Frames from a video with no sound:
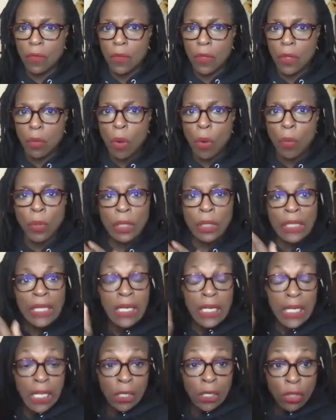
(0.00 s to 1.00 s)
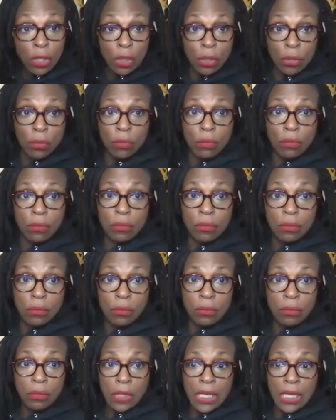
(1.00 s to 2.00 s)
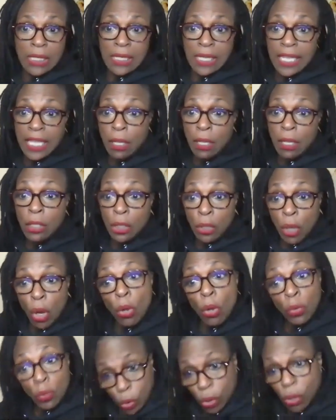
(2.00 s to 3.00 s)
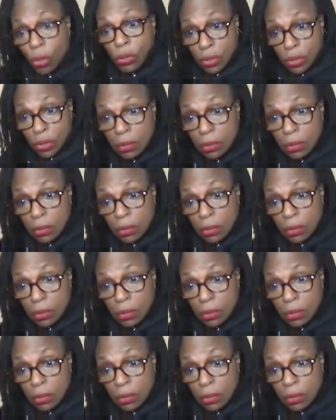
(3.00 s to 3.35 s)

what we're leaning into is a healed and whole world